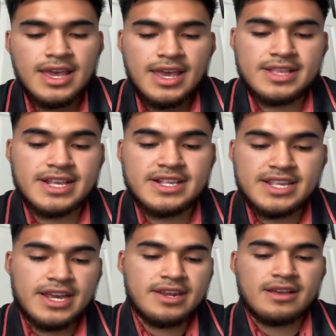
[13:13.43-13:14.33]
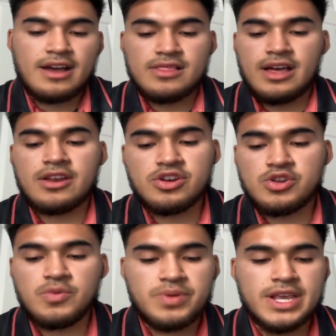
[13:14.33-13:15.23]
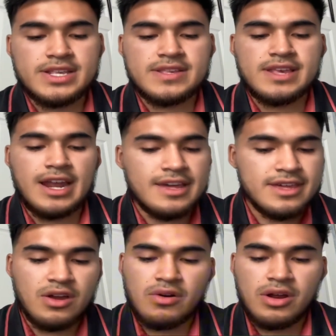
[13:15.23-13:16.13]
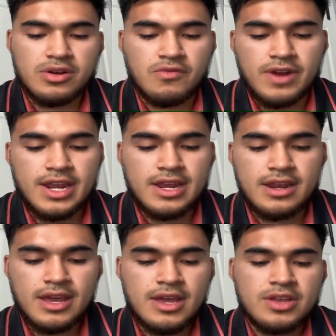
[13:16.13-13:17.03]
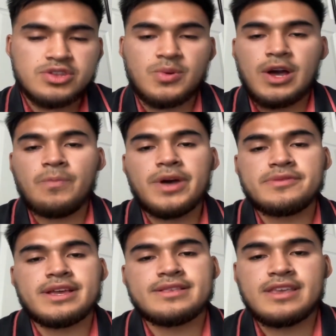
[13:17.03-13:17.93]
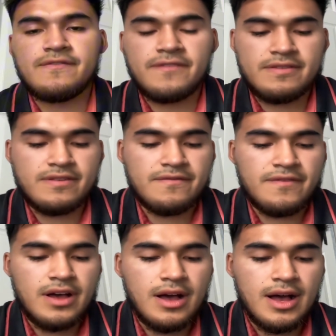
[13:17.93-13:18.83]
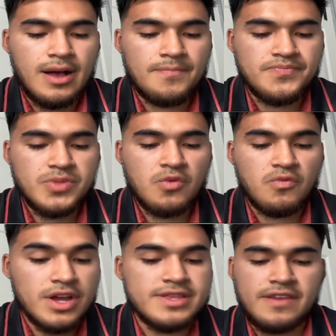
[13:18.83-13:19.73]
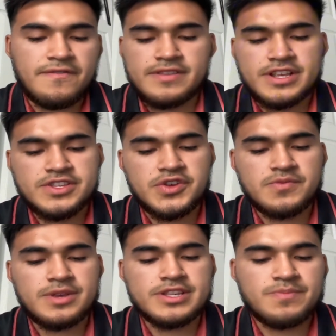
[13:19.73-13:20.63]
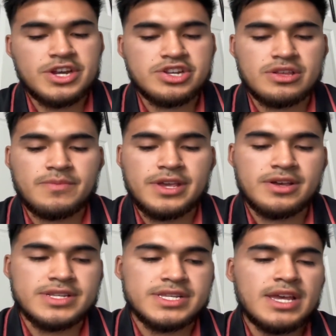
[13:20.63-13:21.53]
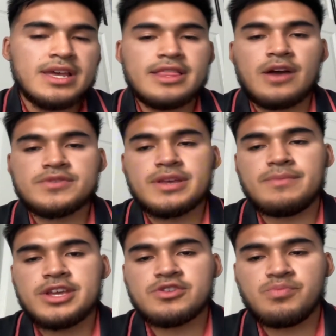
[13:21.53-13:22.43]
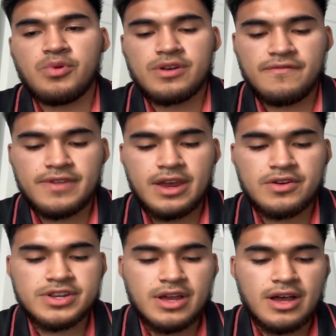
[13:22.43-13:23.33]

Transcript: It's exciting, a lot of new pieces that I think are underrated to help out that defensive run defense, especially because that was a major point of theirs,